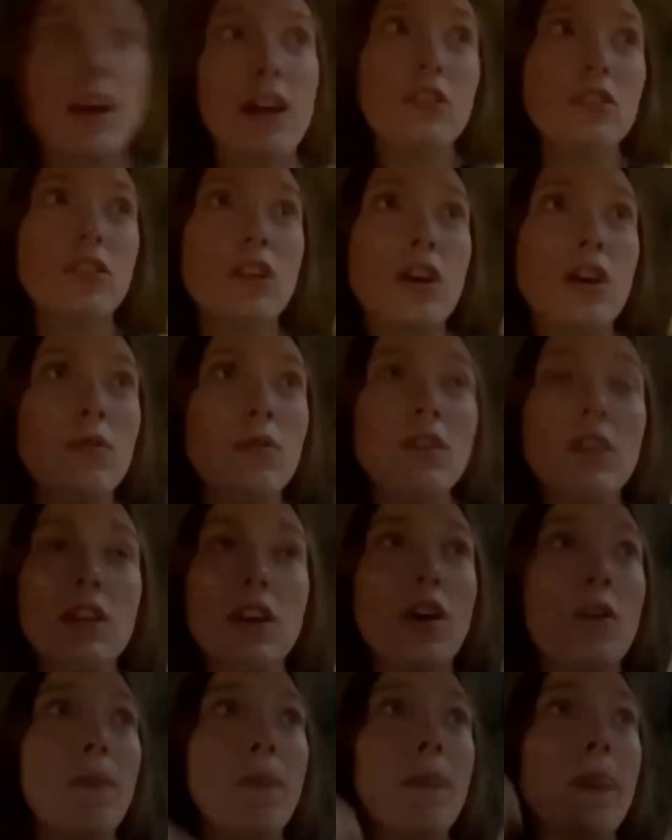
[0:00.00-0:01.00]
So, you
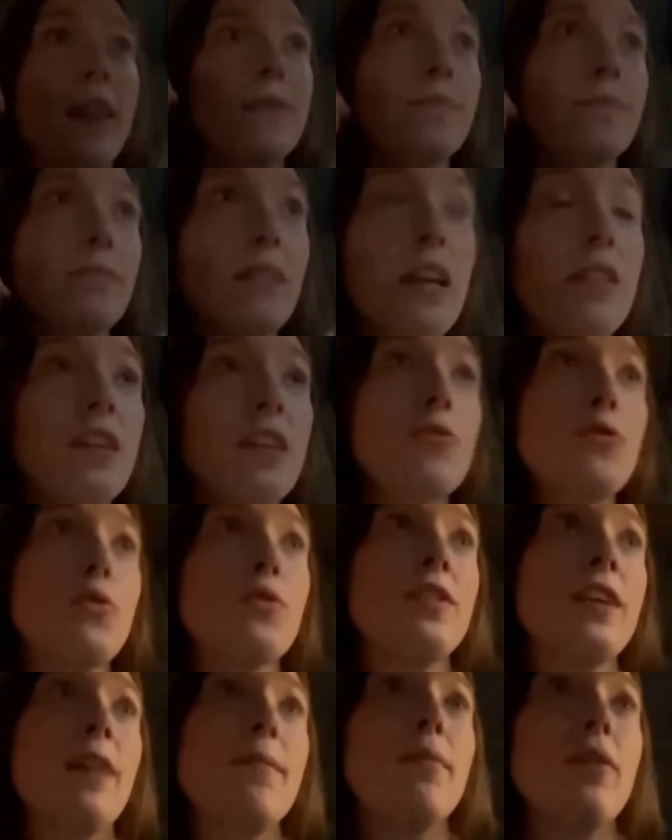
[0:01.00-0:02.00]
know, it's
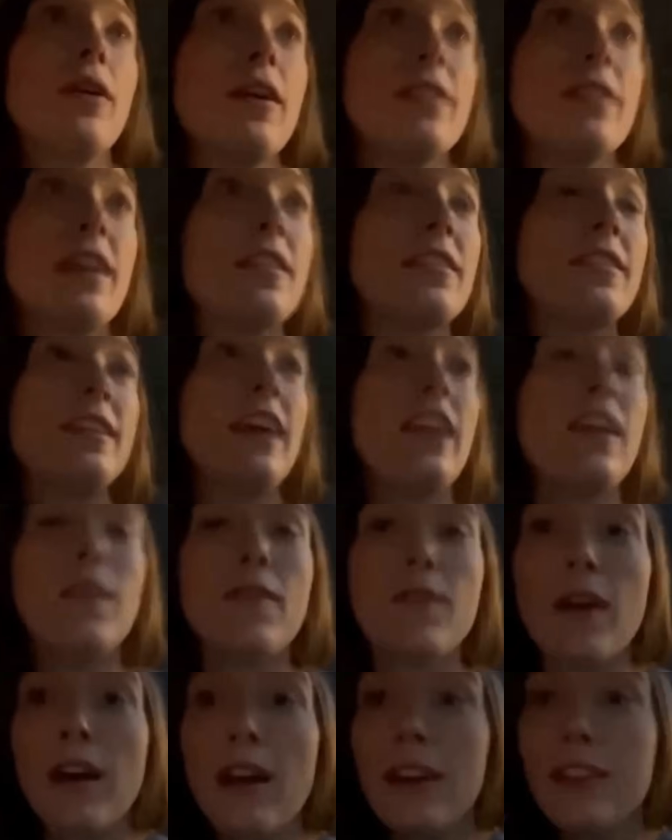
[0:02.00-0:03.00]
interesting because instead
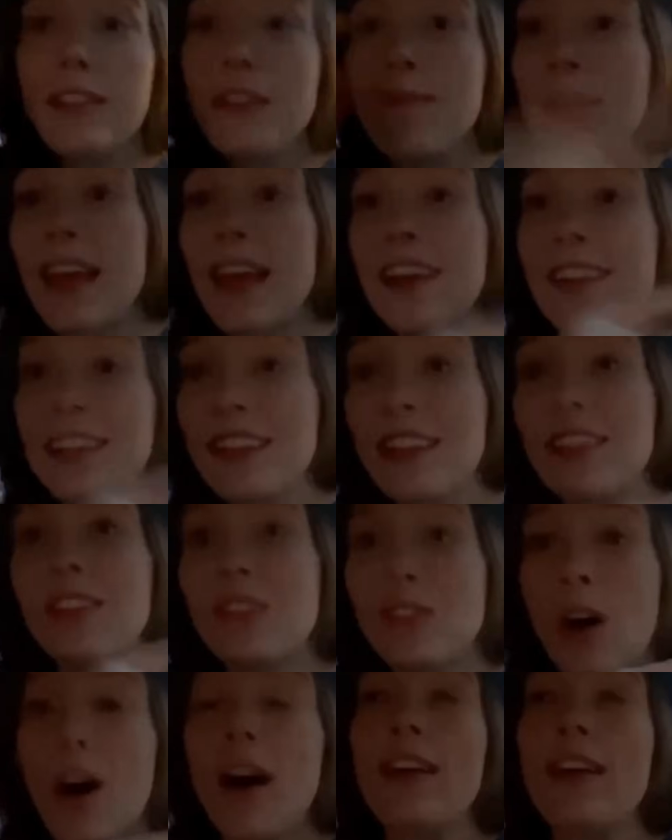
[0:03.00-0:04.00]
of demanding that the
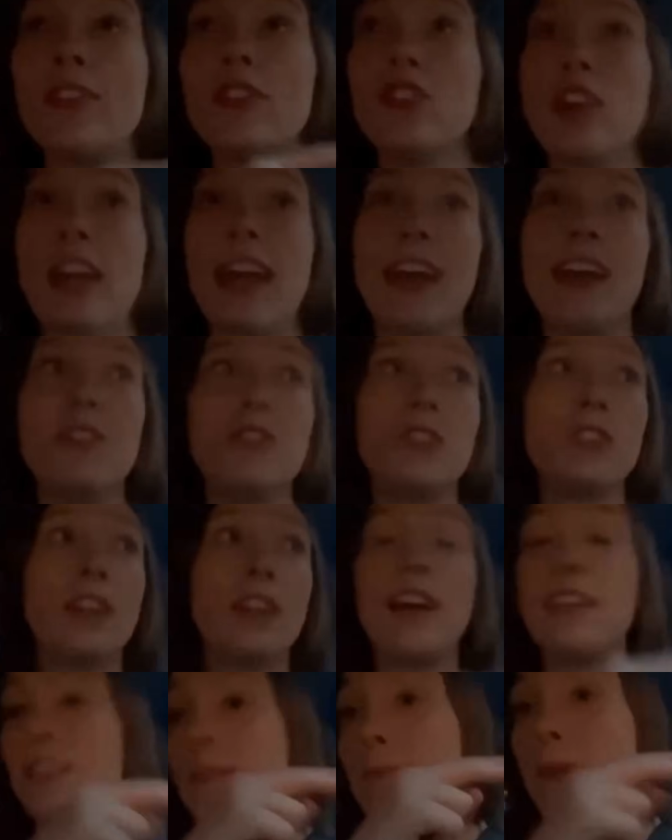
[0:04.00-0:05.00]
laws change
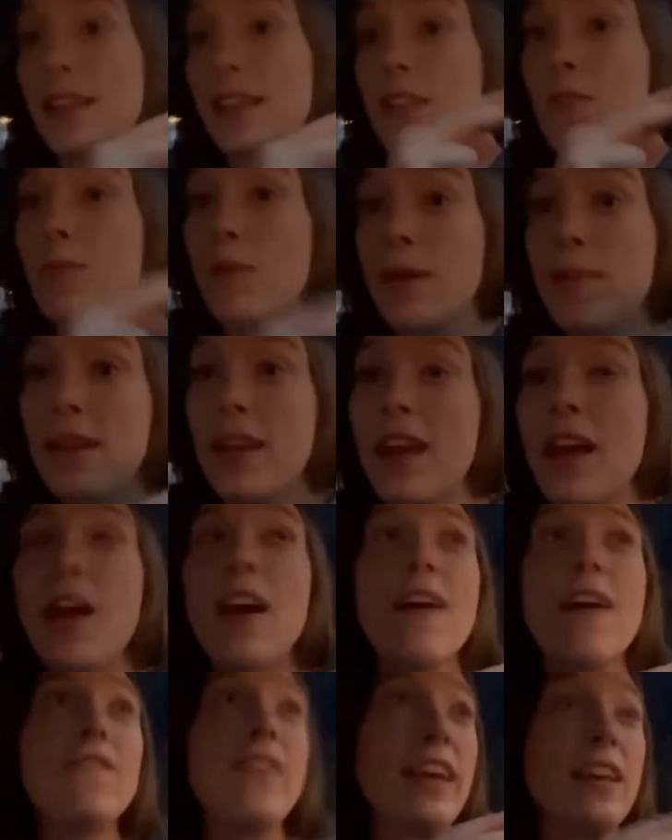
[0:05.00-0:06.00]
and demanding women
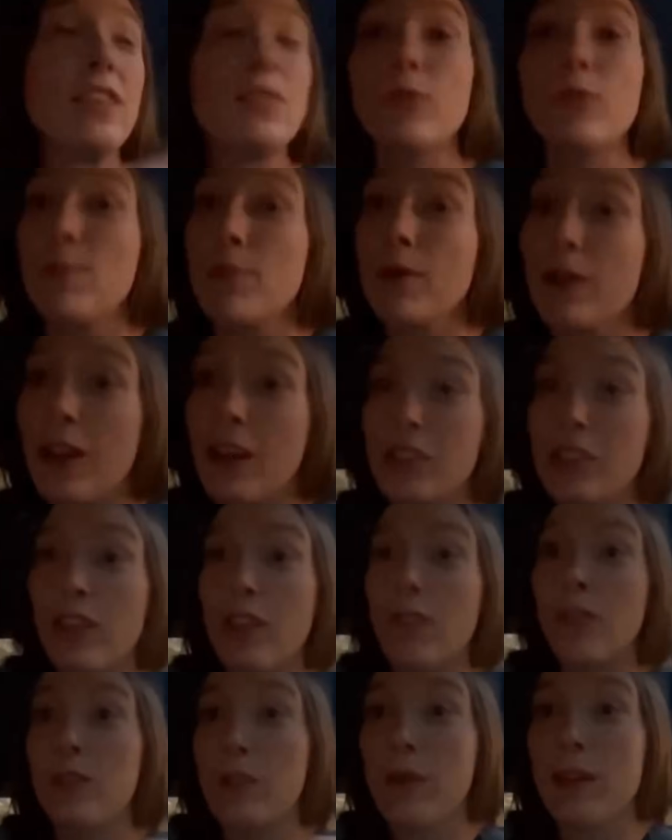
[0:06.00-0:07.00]
face
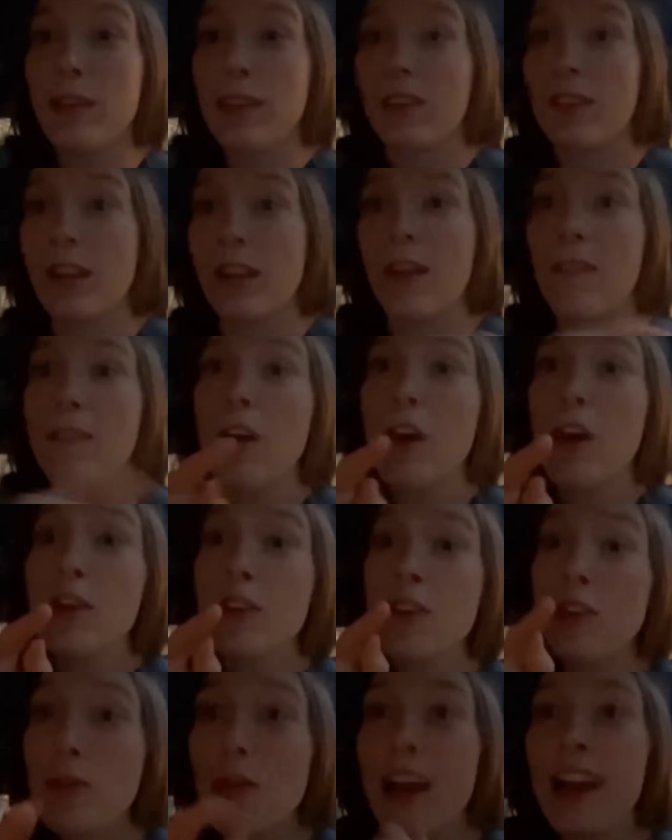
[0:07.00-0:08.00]
repercussions for doing this stuff,
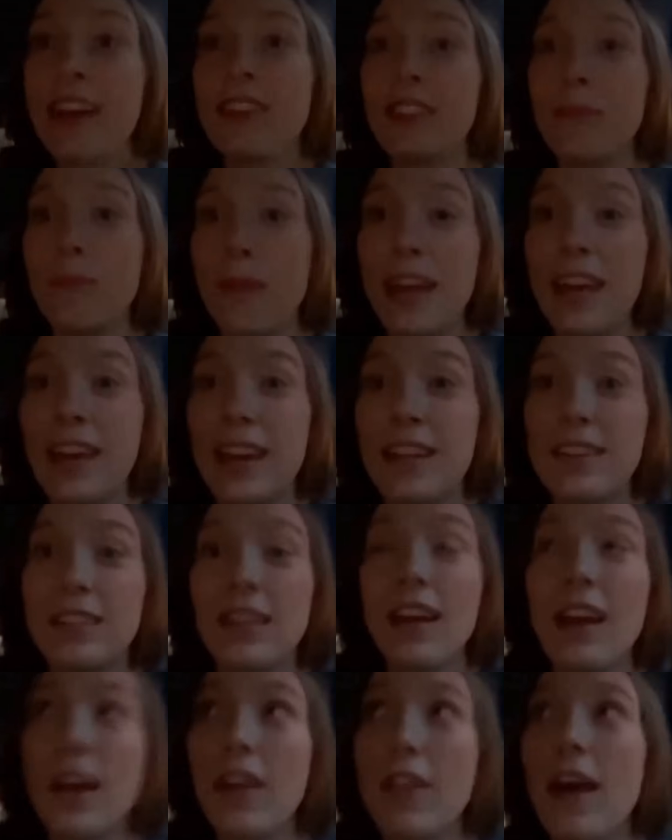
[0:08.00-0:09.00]
you guys
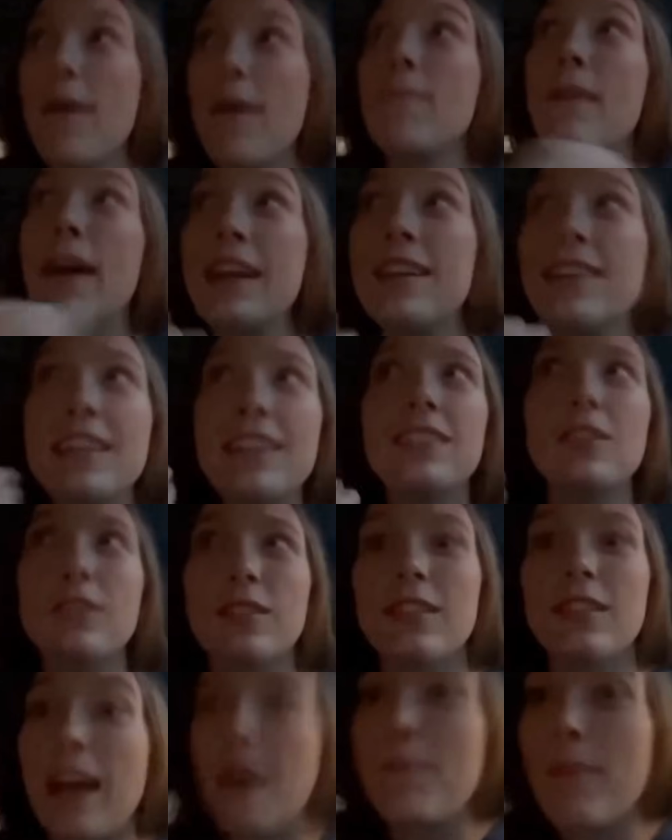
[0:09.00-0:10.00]
demand that men need
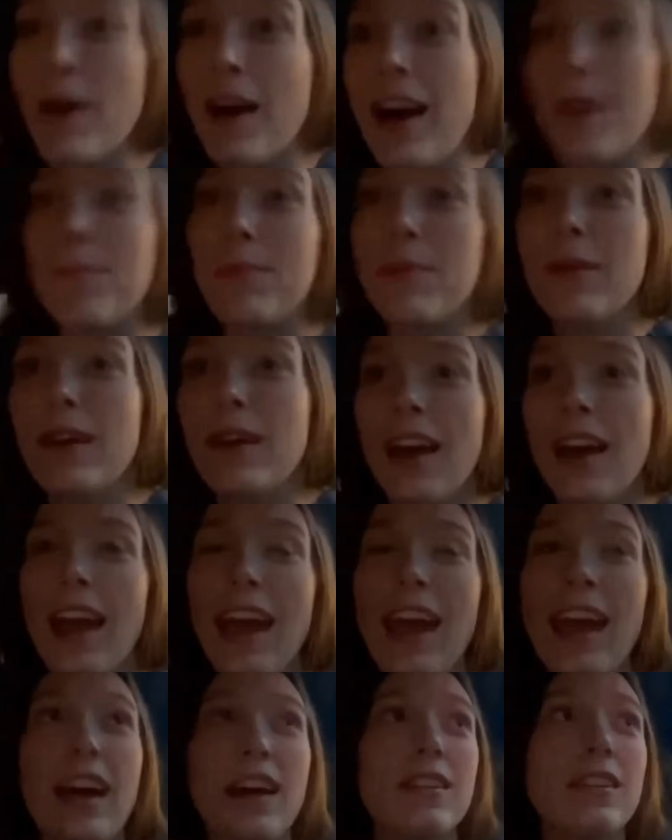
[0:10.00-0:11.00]
to step up
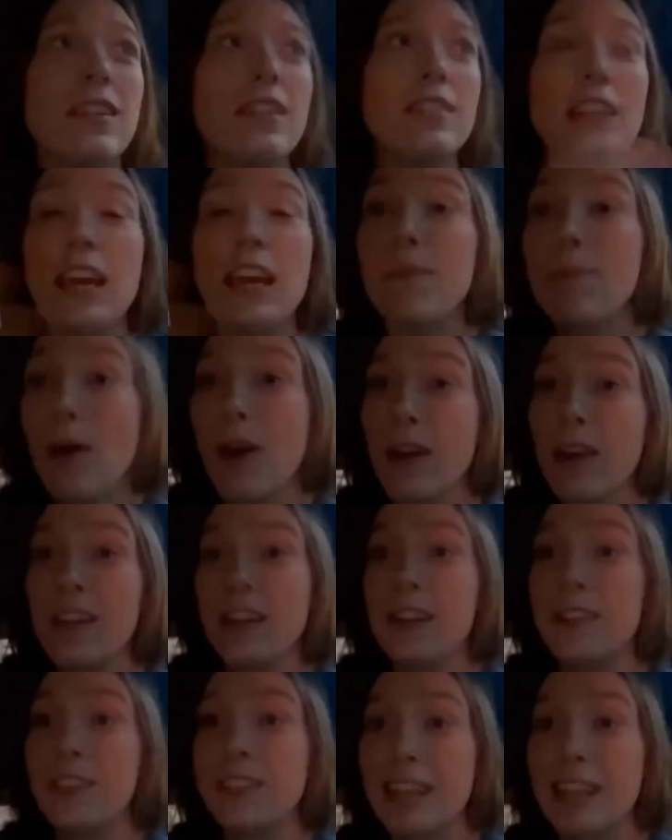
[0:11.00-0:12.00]
and take part
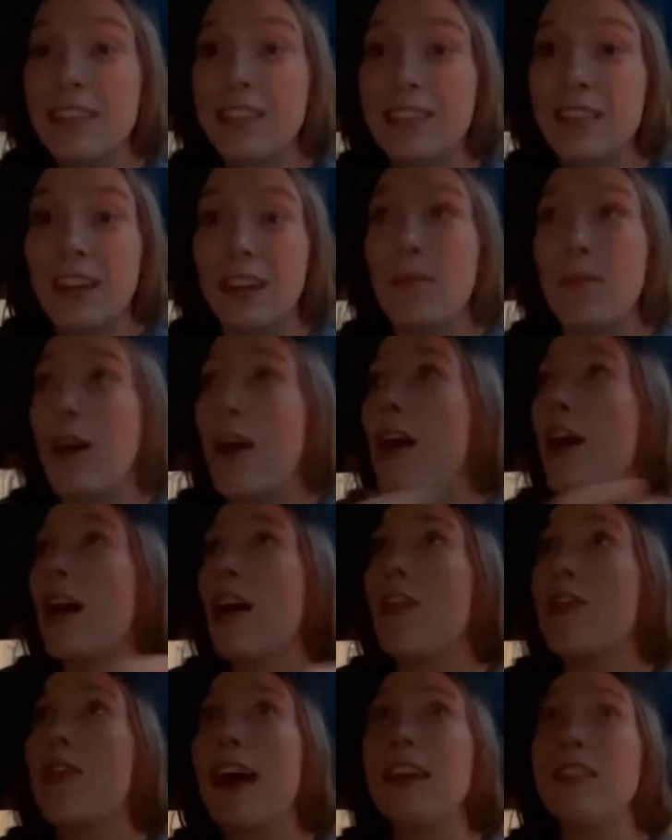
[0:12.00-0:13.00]
in a system
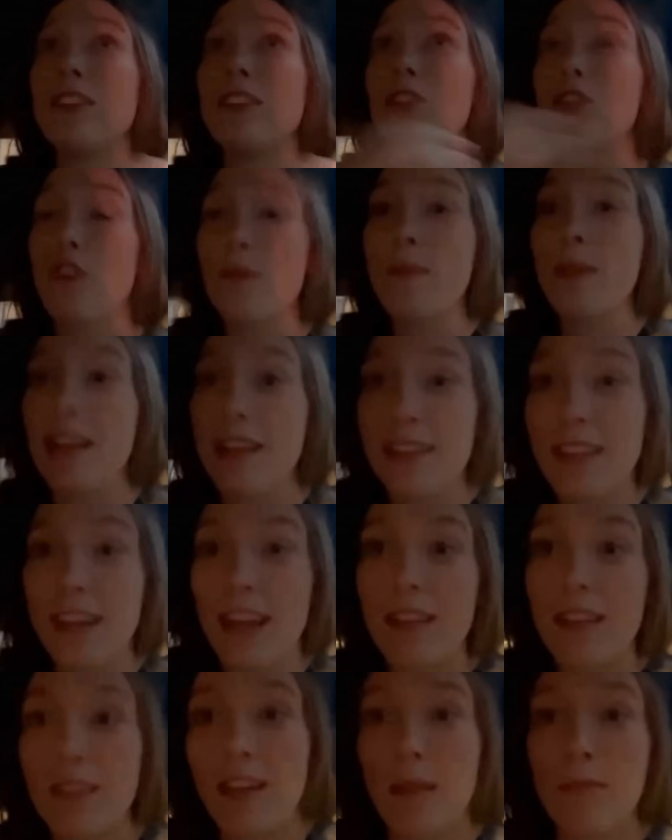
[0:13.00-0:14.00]
that discriminates
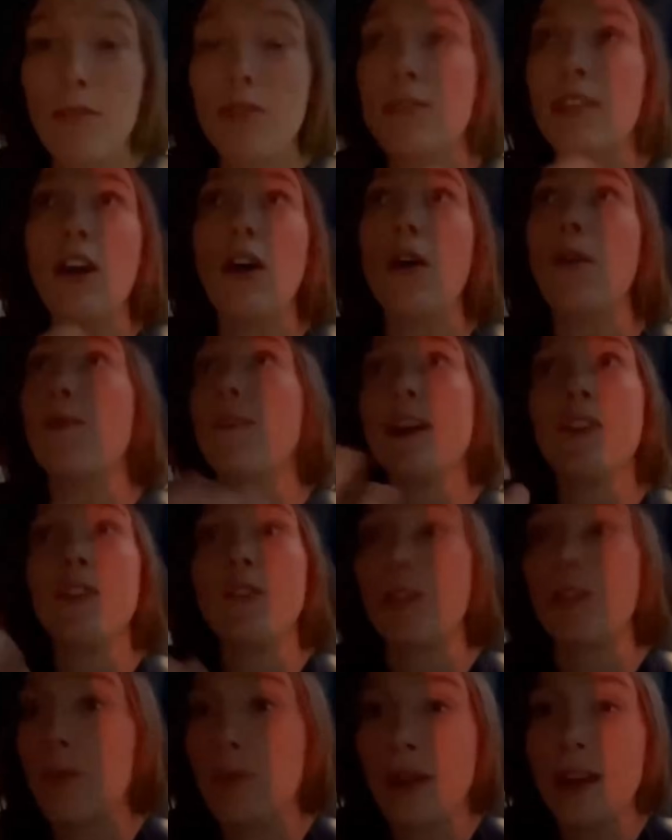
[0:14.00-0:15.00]
against them. You say, oh, find a
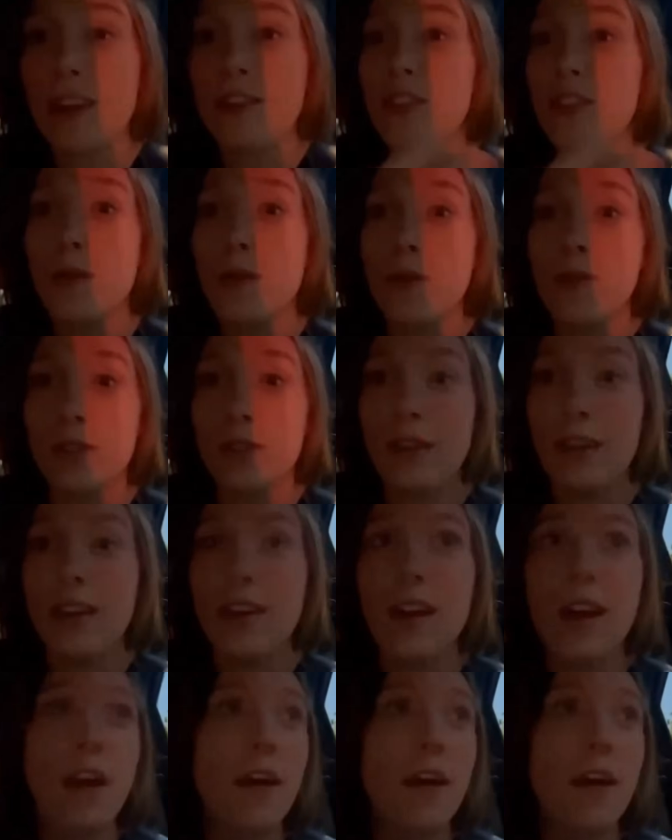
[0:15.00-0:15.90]
girl that prays, she won't do it.